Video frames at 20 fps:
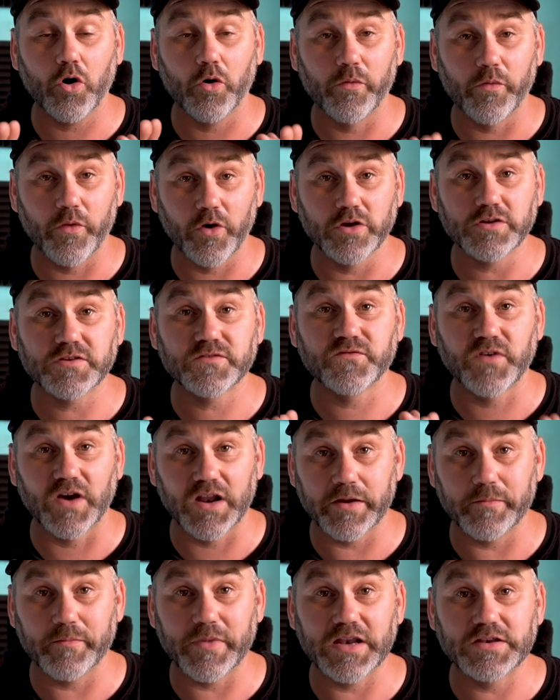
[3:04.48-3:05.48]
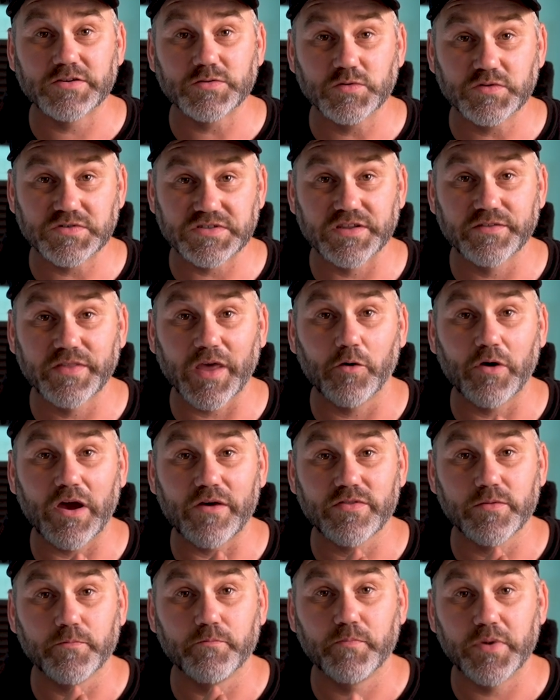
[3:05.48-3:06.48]
on those fundamentals. They will
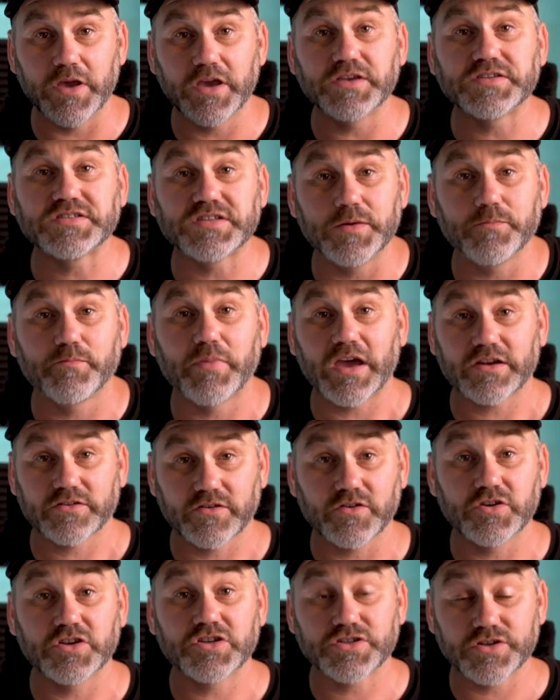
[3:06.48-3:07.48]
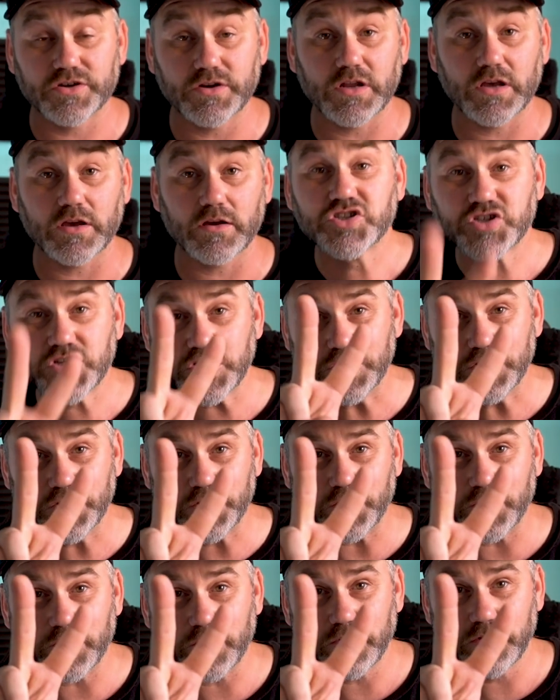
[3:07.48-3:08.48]
have the biggest impact on your shooting.
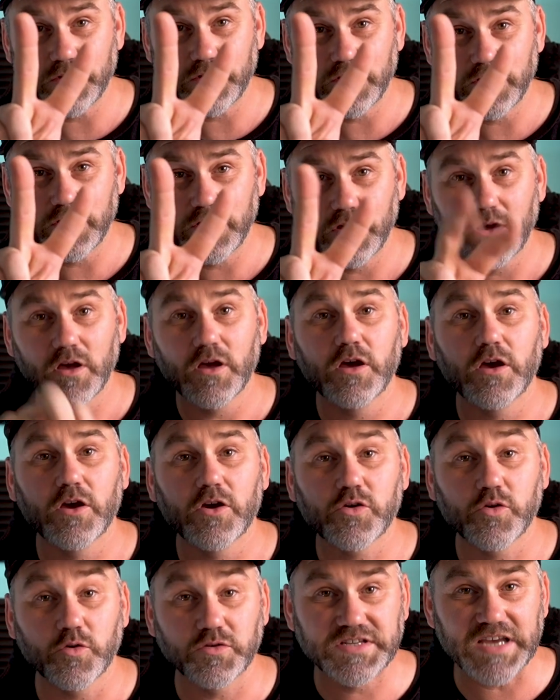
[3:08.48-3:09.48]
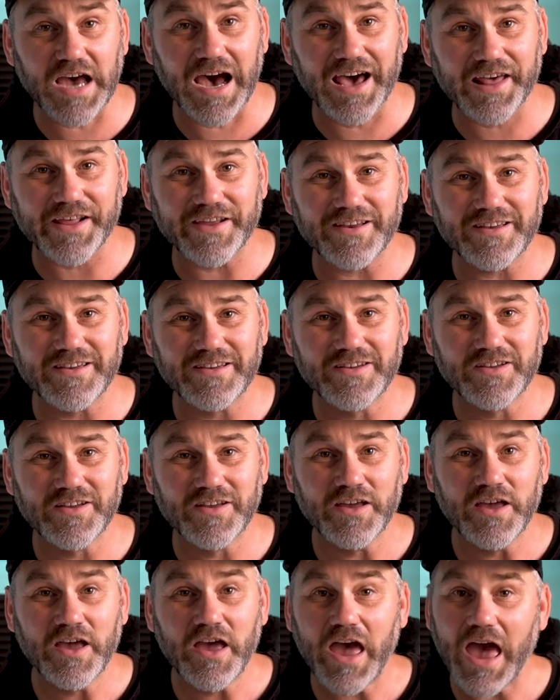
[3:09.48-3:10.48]
2, your data.
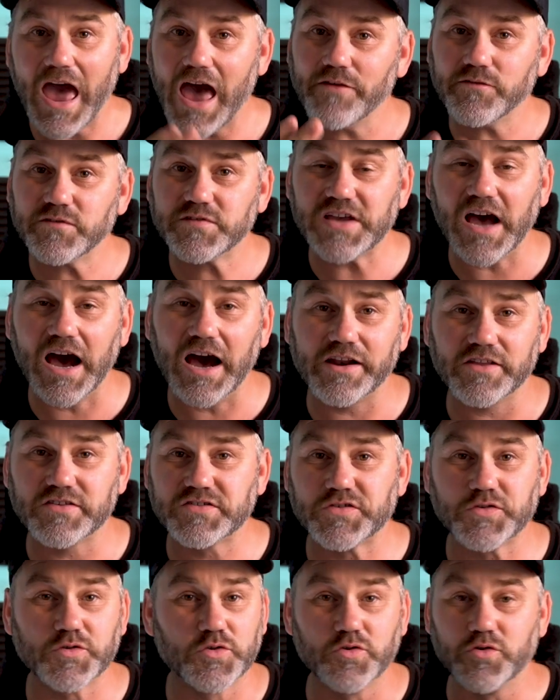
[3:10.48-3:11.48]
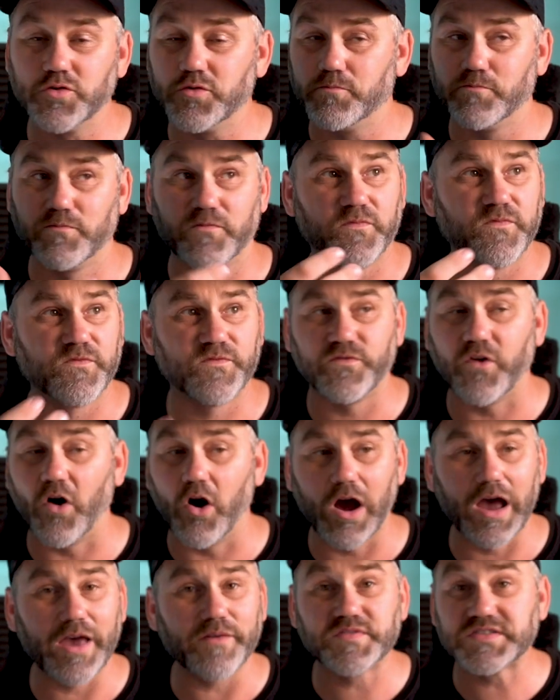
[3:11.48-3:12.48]
Have data to
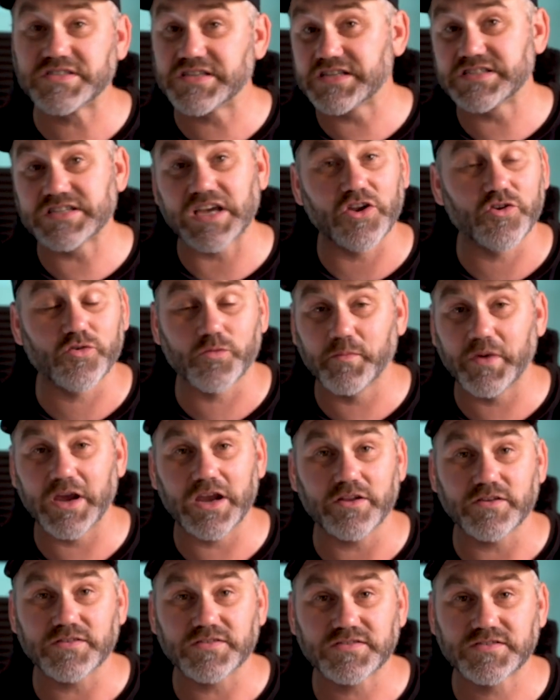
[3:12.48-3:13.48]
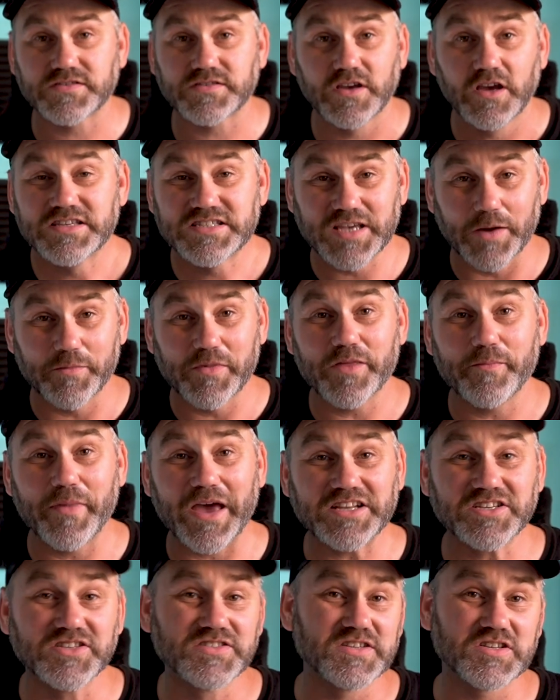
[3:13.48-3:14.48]
500-600 meters. Some of the
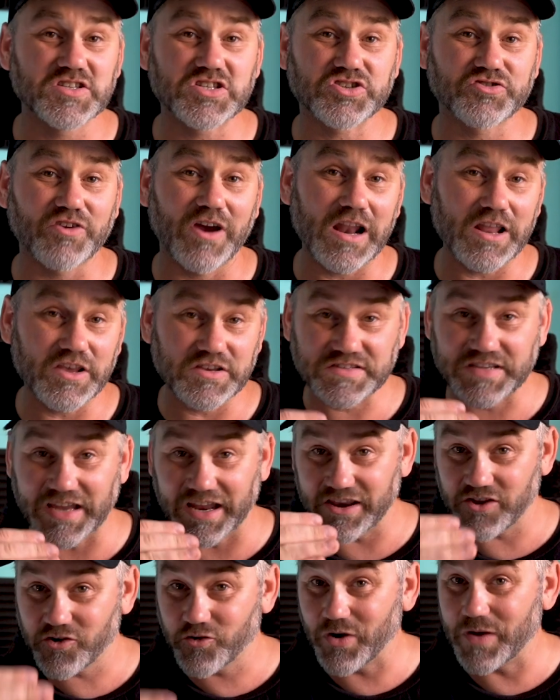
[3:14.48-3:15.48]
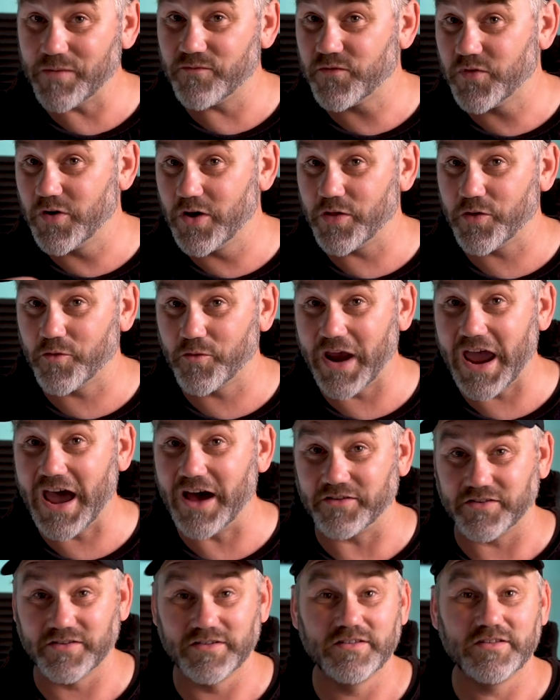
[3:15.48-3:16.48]
matches in Australia are starting to creep further
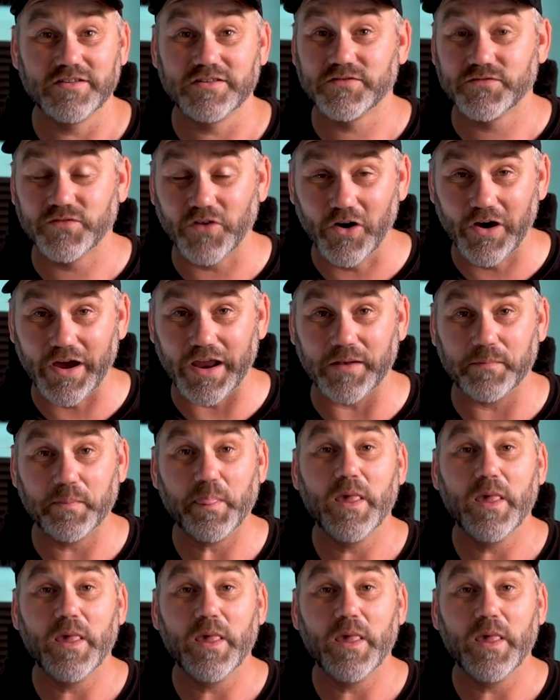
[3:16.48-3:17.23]
out. That's fine.